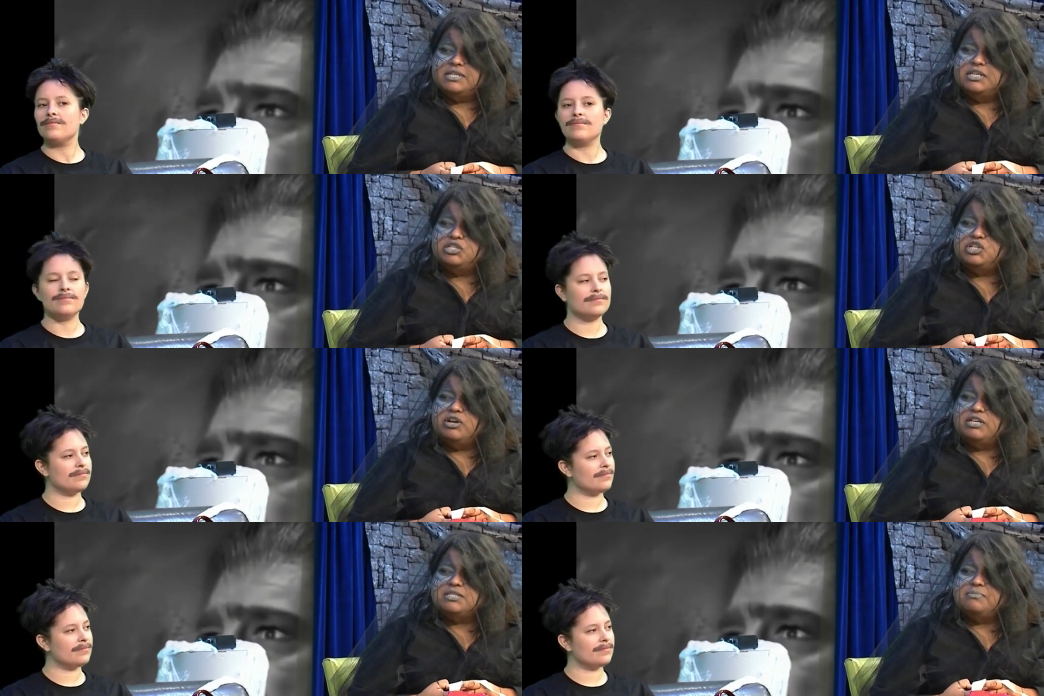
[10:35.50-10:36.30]
Speaker 1: the
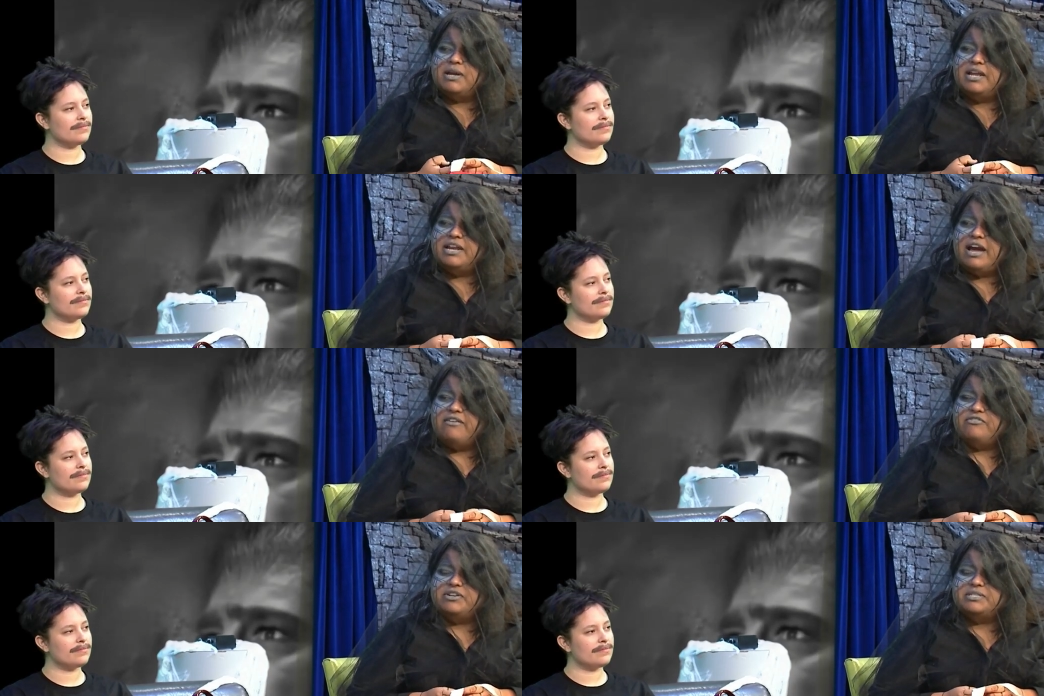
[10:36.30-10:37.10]
insurance money to
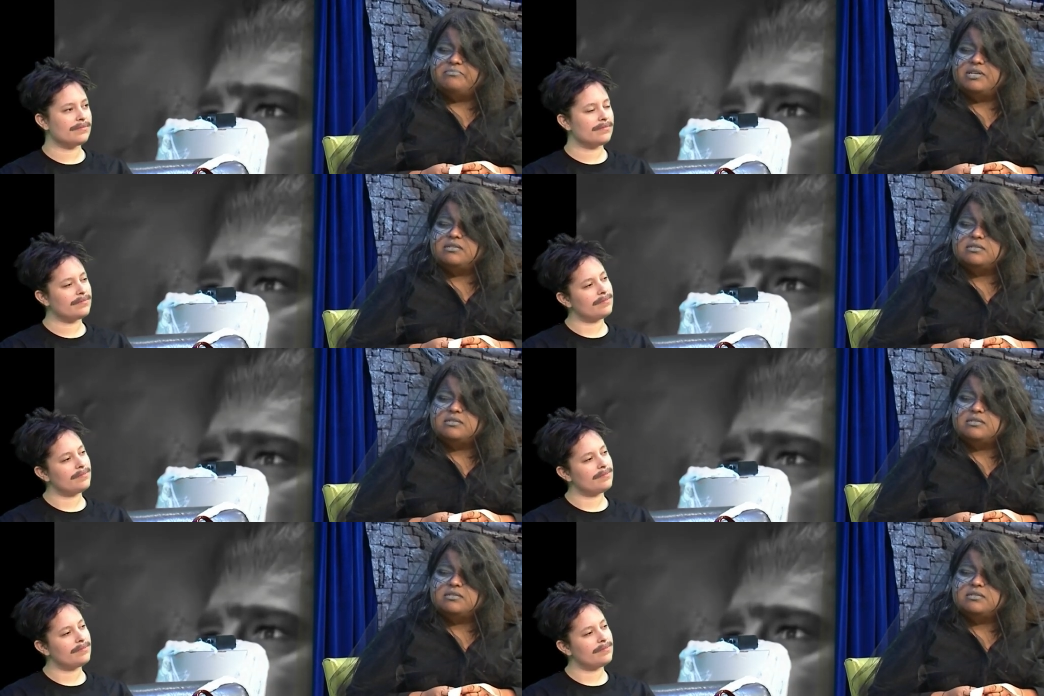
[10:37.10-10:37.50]
have Christmas.